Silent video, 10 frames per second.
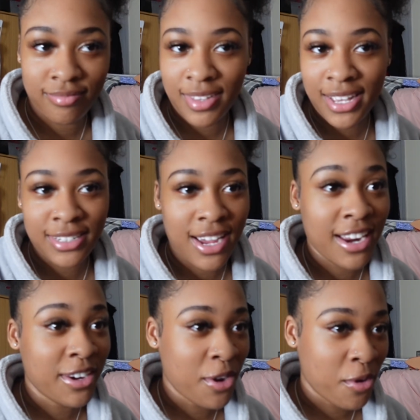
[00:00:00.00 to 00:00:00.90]
actually, I
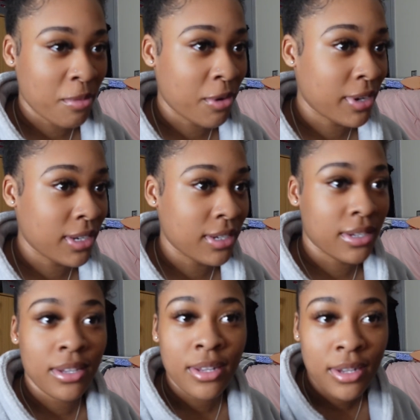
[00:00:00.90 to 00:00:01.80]
know I'm already eating.
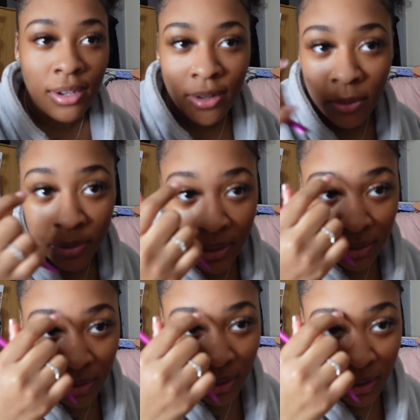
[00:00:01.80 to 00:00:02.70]
Hold on, but this
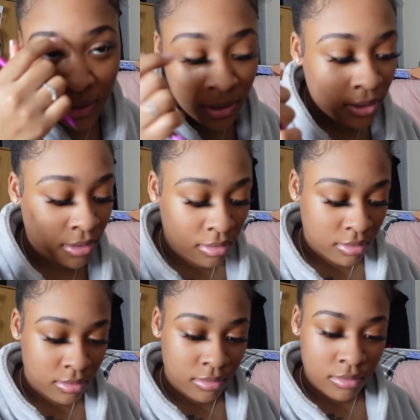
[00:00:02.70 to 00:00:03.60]
right here. Hold
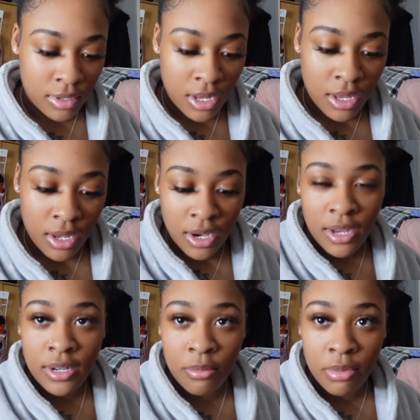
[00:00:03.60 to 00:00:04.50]
on. I
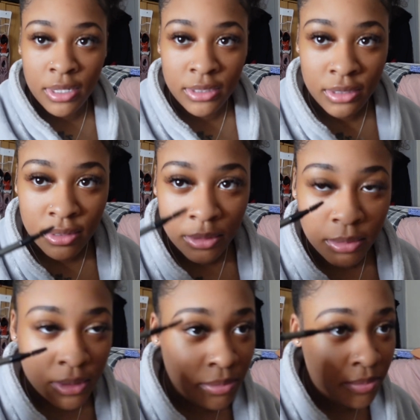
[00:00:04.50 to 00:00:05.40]
need to brush it a little bit.